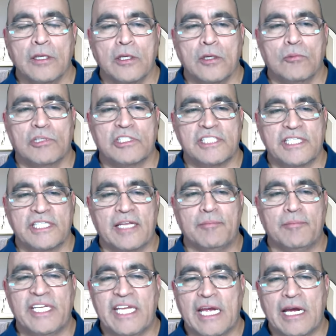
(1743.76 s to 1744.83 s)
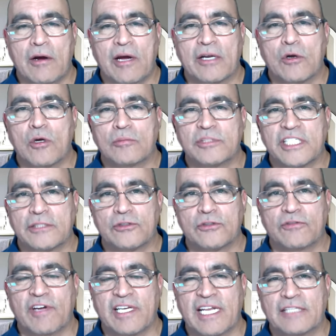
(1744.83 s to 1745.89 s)
Once again,
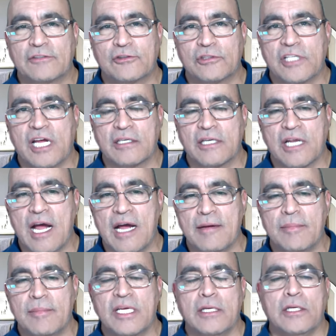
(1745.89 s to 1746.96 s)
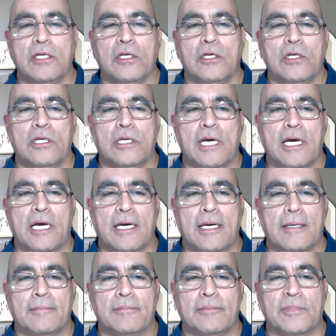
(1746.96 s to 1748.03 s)
Miguel@homecentralfinancial.com.
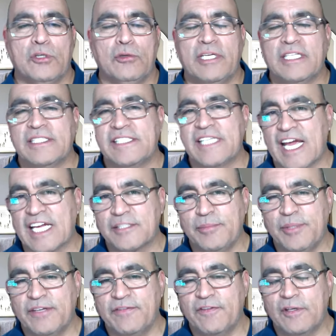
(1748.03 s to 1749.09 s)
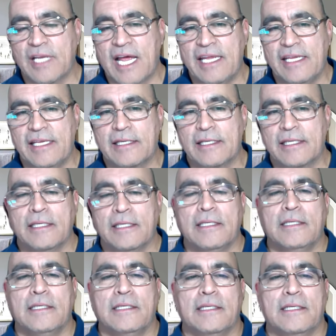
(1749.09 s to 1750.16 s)
You can text me if you like.
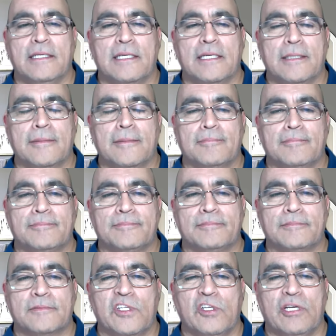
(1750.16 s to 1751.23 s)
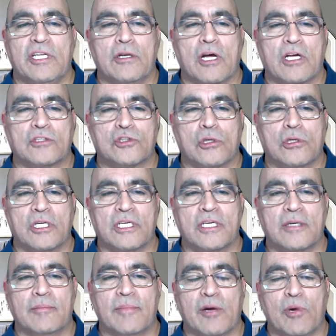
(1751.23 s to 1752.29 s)
You can also look
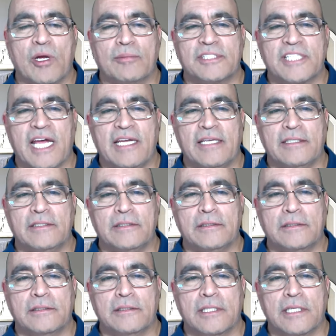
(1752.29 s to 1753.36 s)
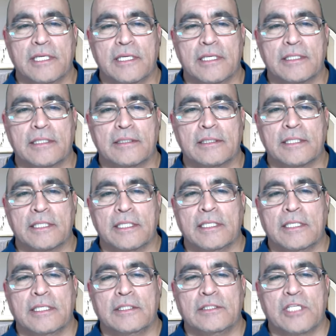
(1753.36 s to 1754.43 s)
at my website,
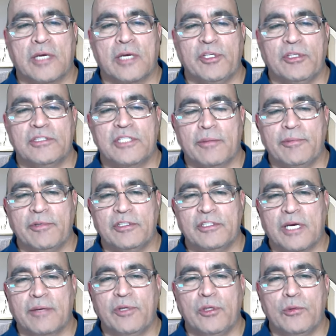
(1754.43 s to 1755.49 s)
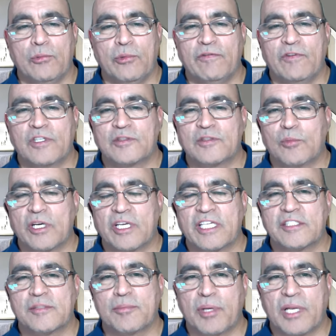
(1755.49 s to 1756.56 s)

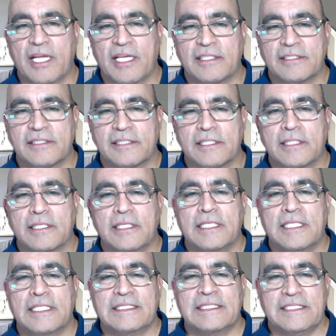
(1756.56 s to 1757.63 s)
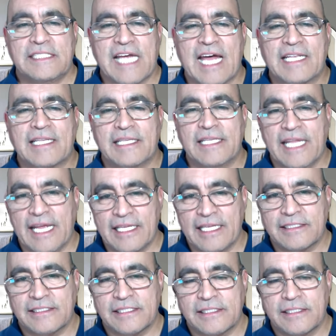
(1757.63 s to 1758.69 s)
www.reversemortgageplus.net,